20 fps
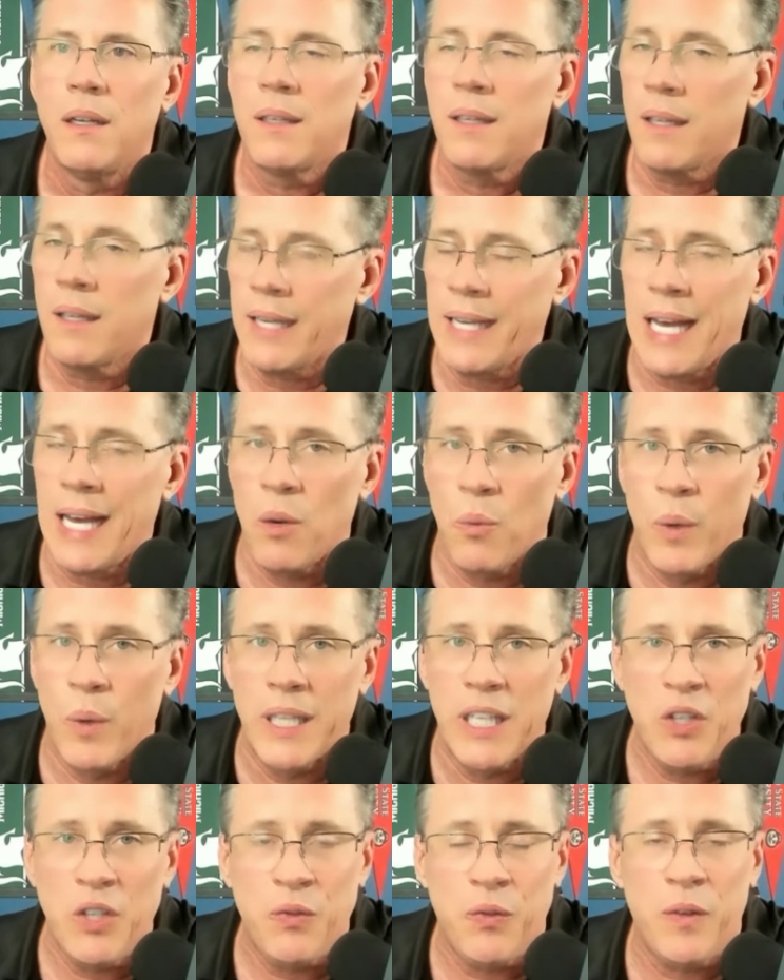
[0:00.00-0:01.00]
Now they got to win
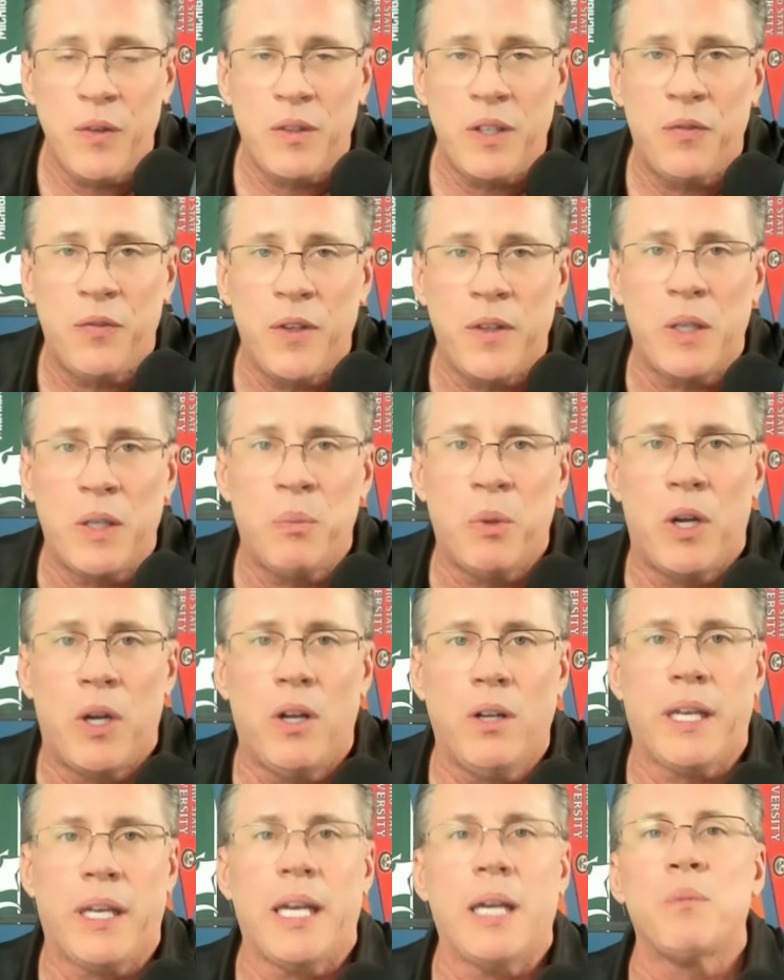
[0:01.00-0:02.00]
these 50 50
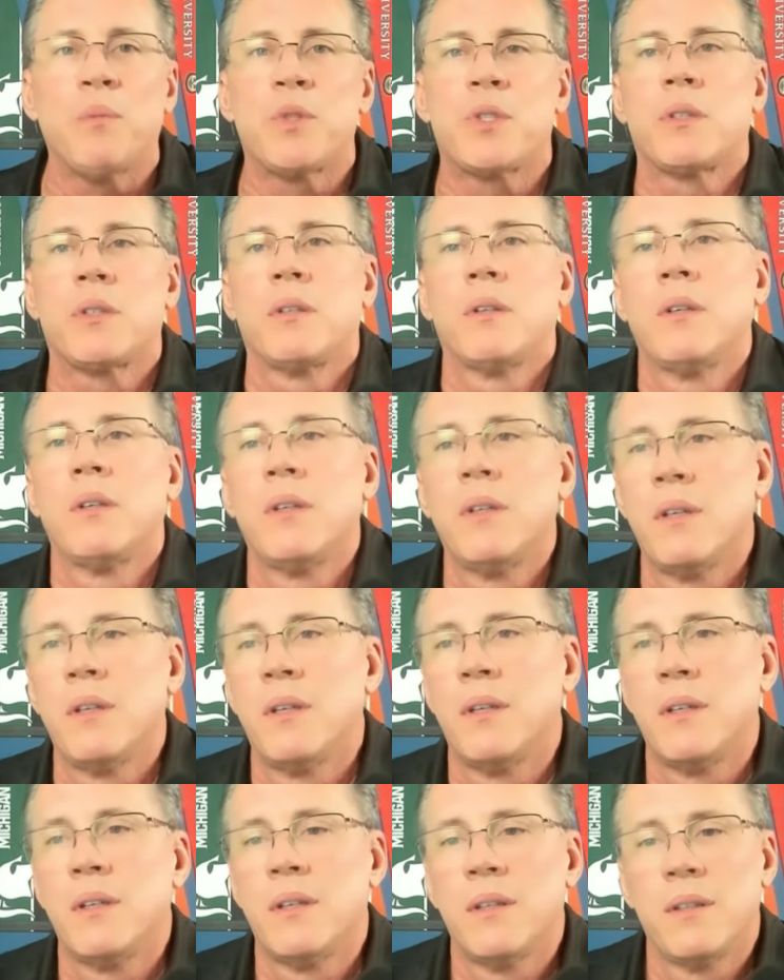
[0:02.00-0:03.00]
ball games.
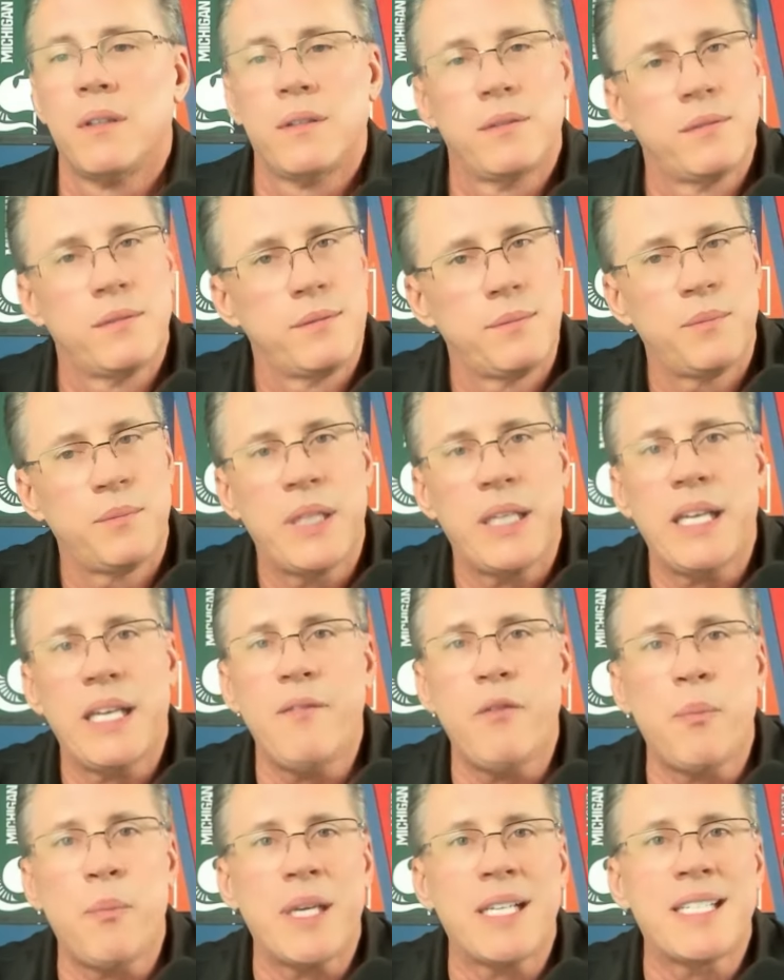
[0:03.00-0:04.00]
They can have a big